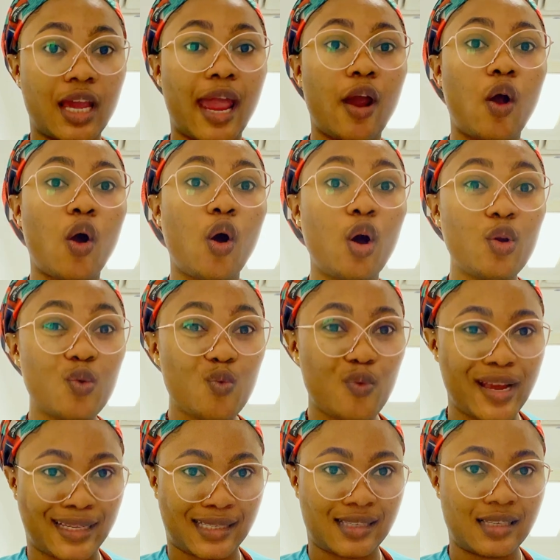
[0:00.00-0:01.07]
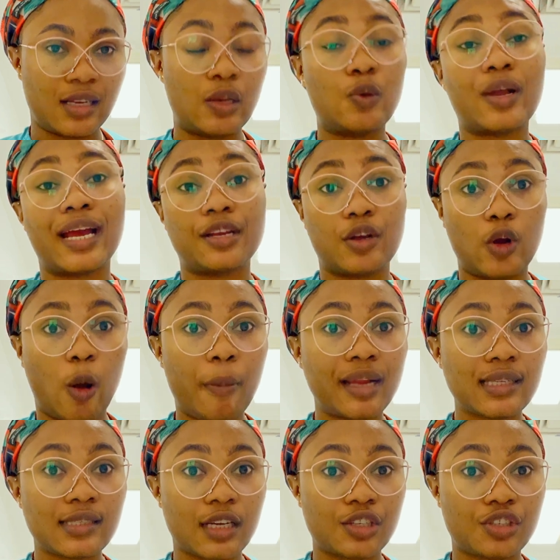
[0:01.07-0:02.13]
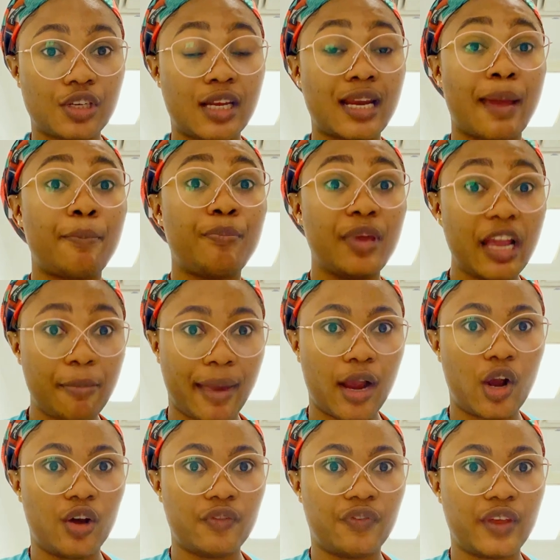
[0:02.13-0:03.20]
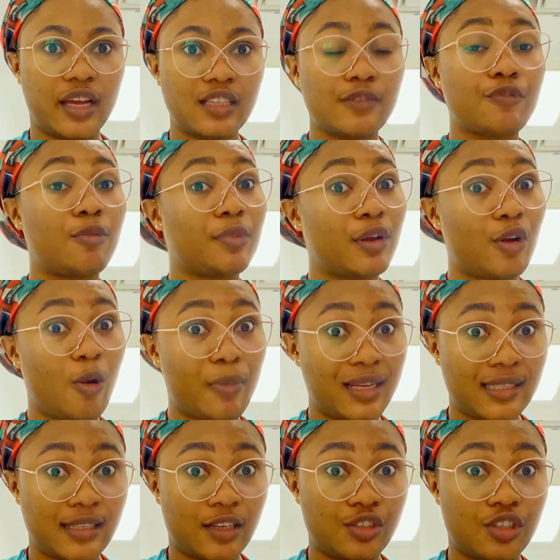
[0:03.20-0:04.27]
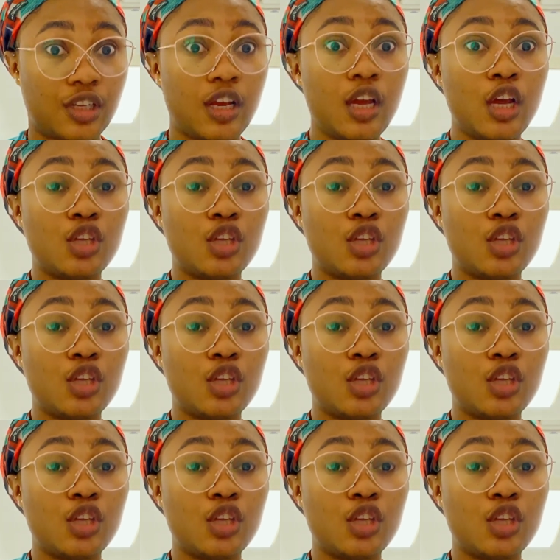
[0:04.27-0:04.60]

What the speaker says: I always look at the comment section and I pick my content from the comment section.